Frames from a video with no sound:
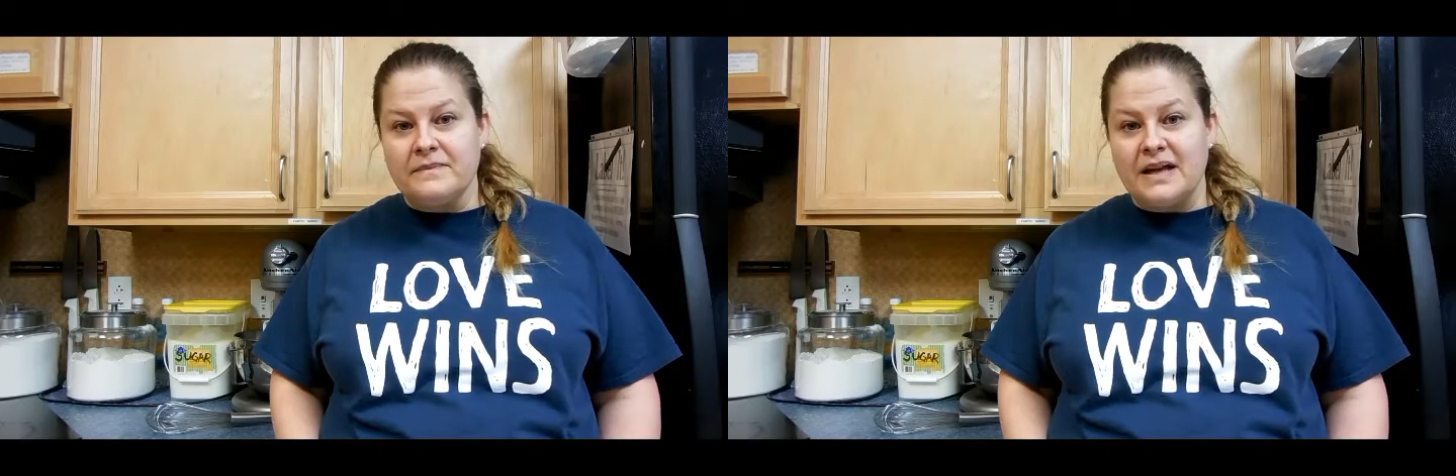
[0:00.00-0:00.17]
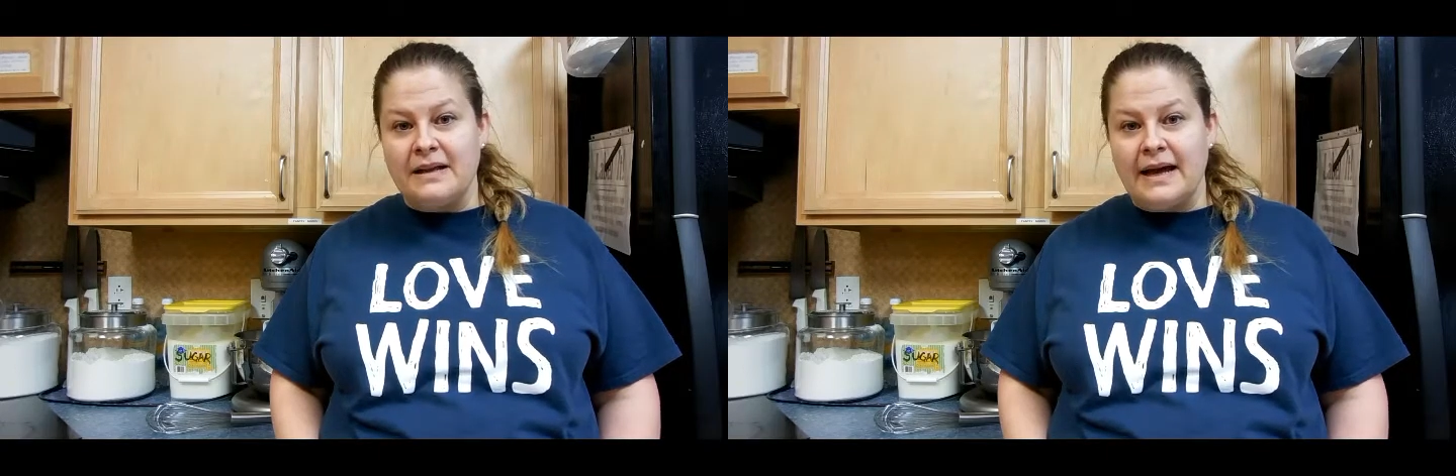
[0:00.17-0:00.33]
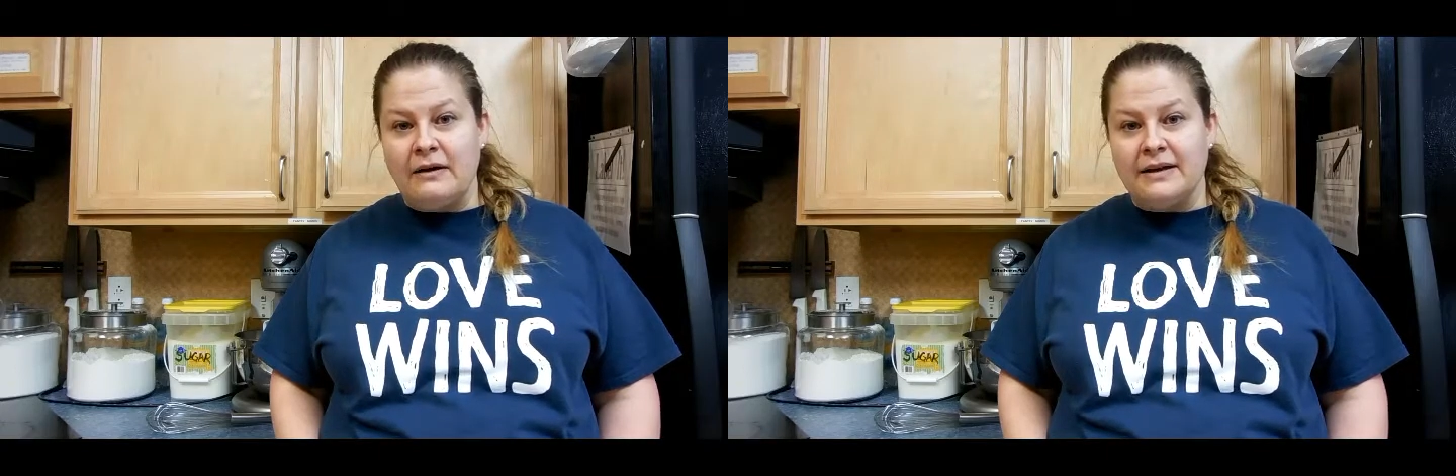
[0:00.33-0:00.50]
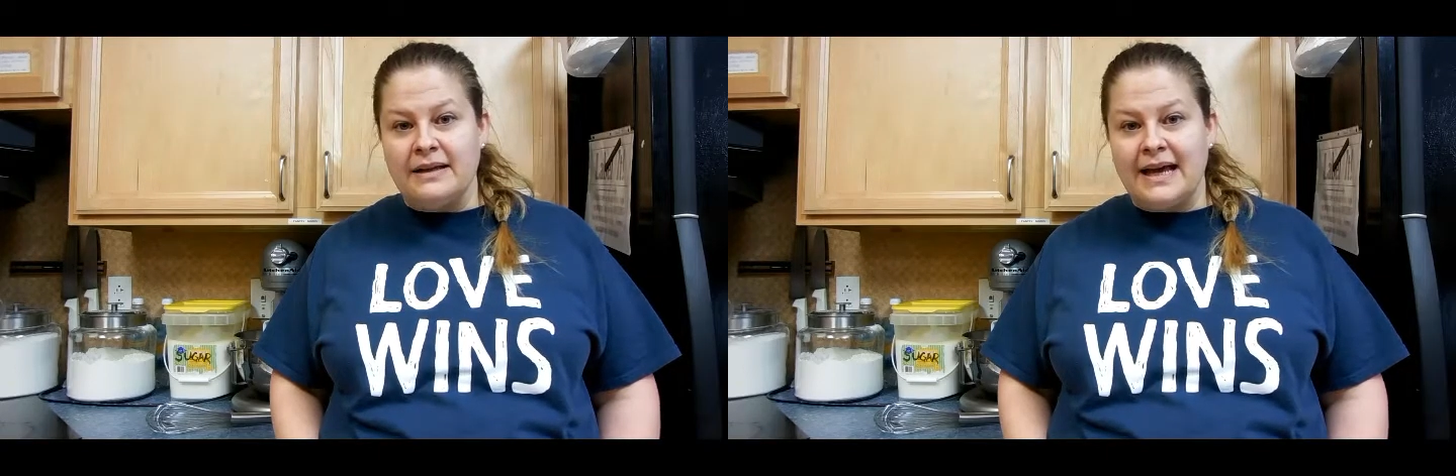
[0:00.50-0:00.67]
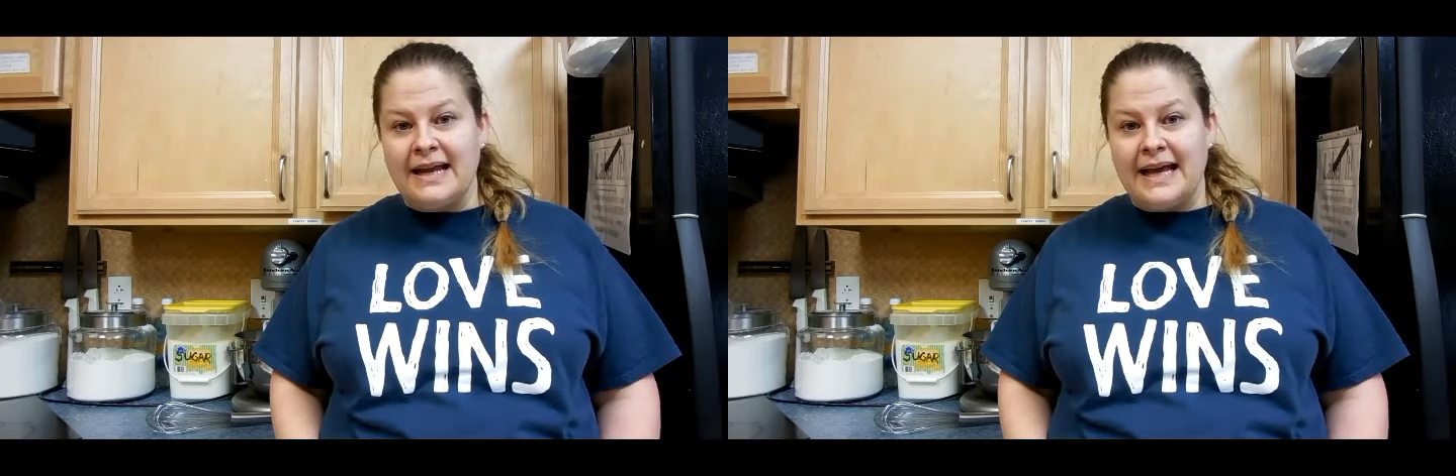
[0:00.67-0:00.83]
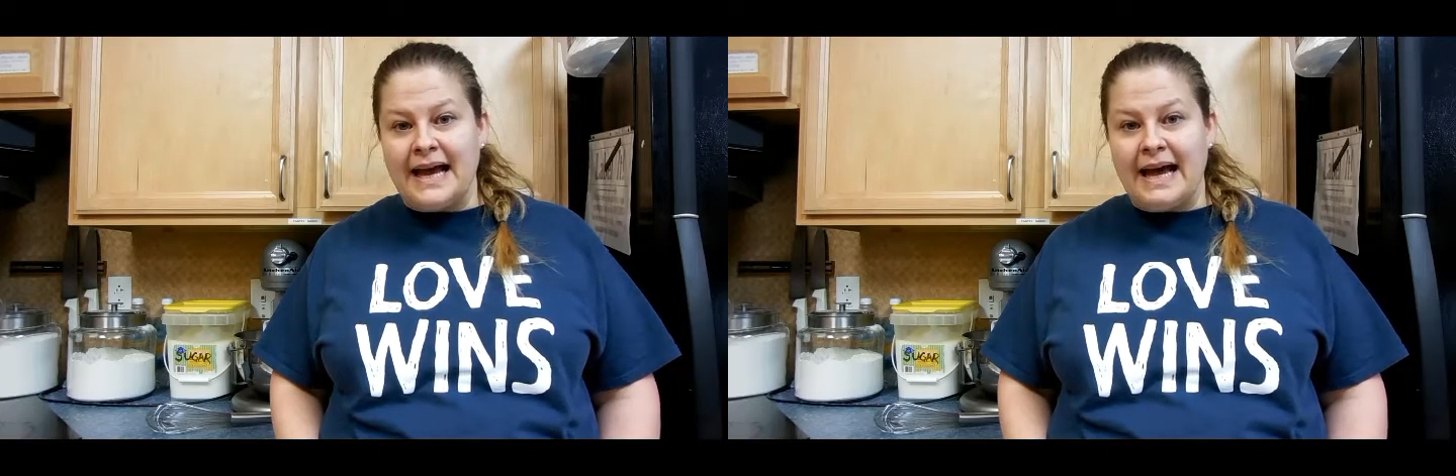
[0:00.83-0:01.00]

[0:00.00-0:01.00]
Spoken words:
allowing that to